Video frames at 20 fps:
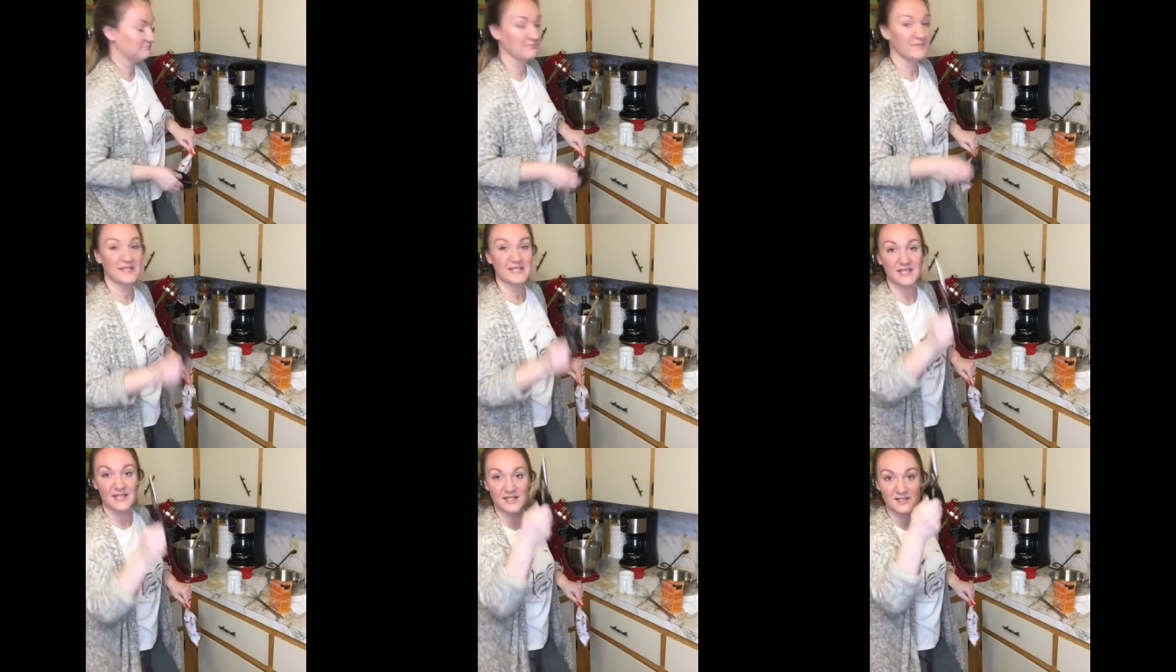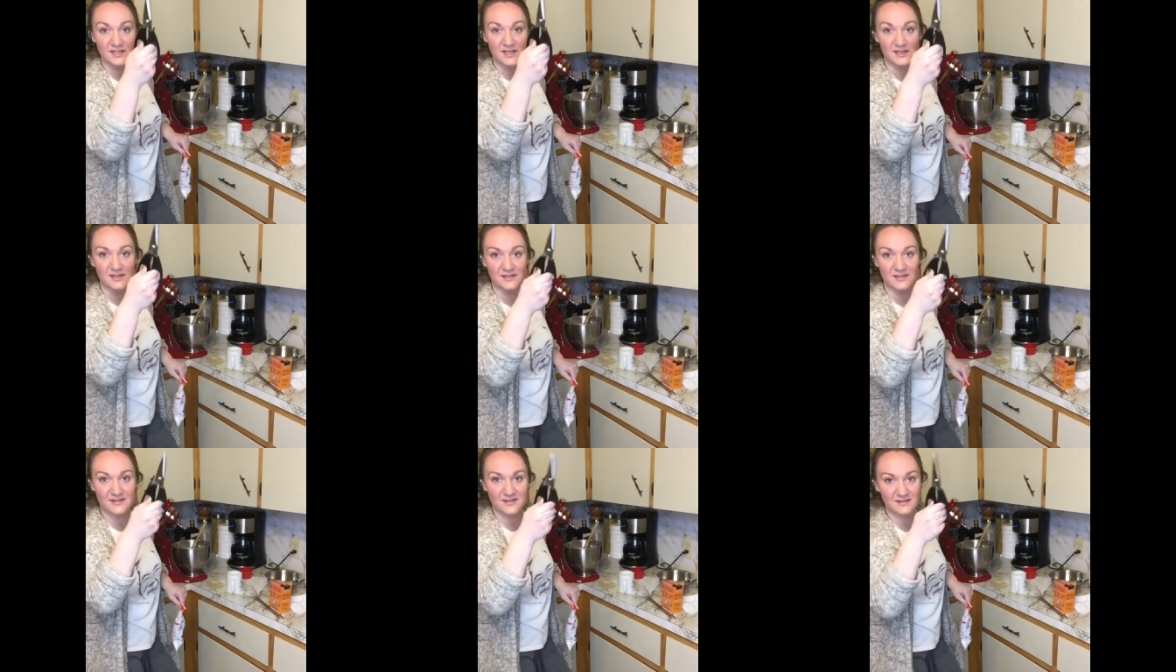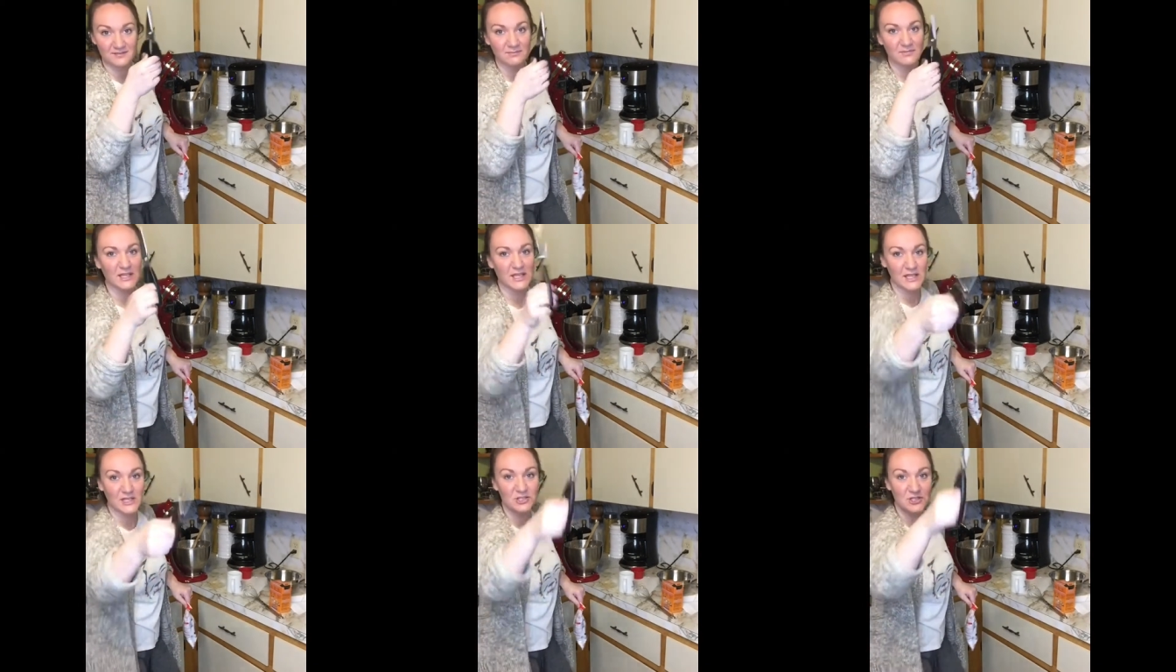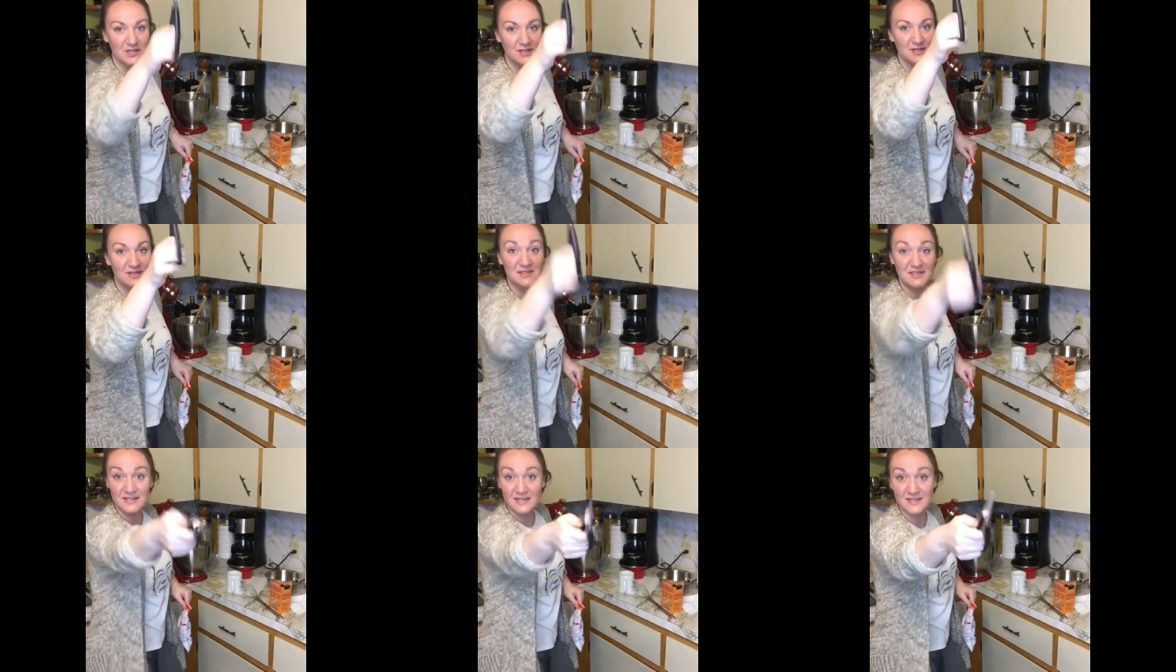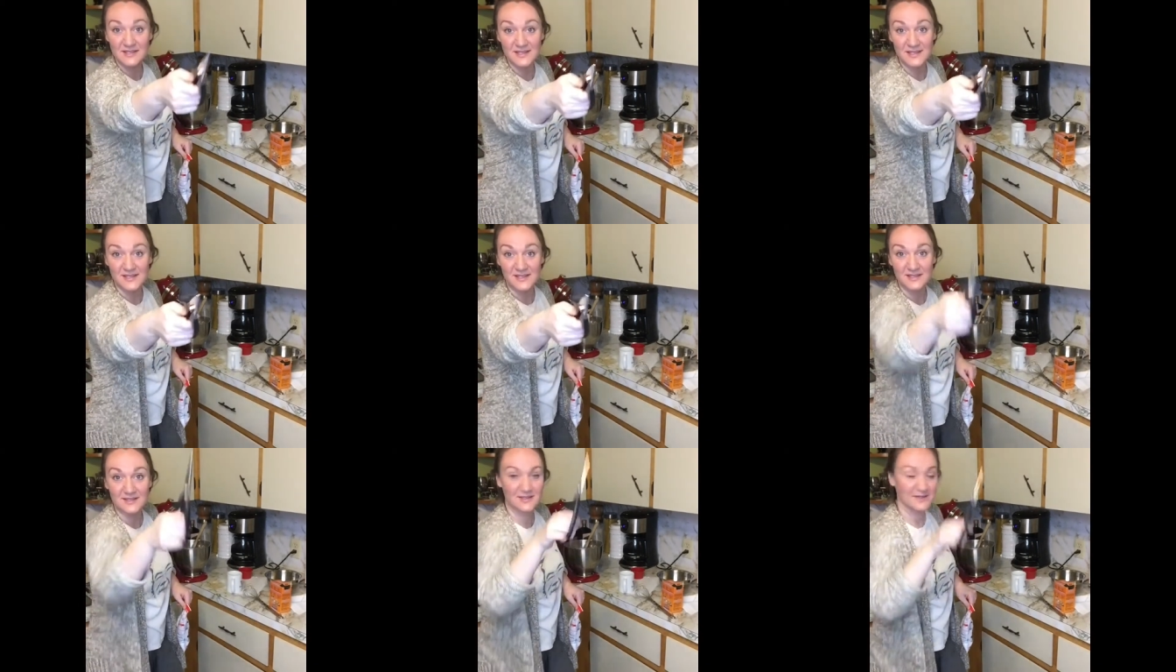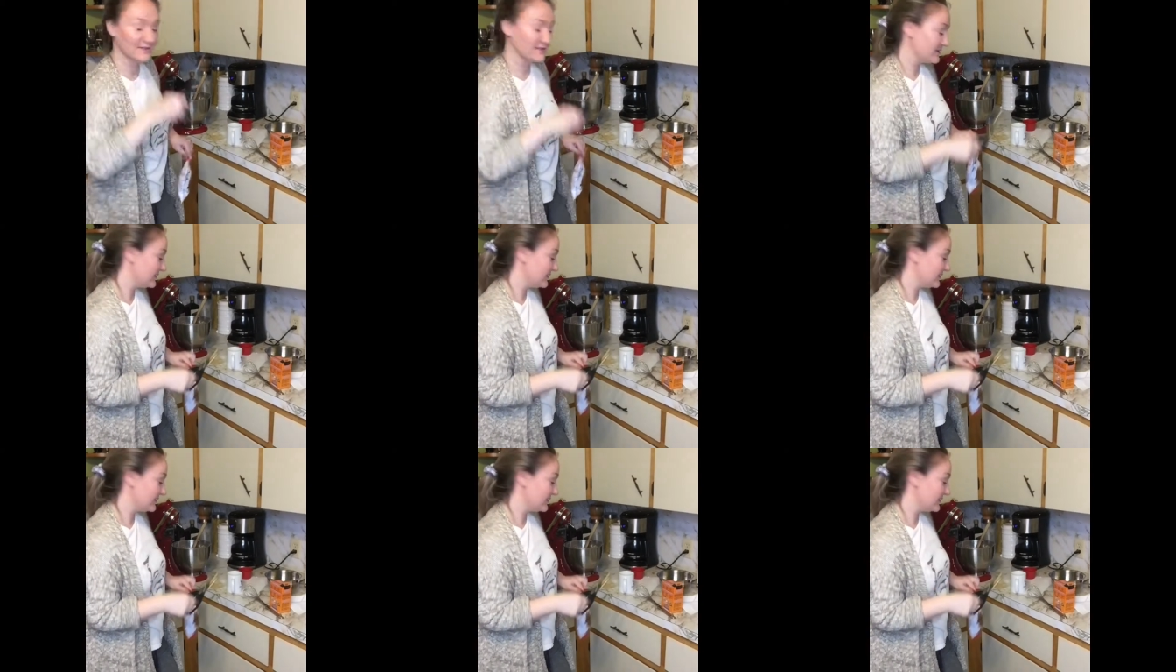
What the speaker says: Scissors, kitchen scissors.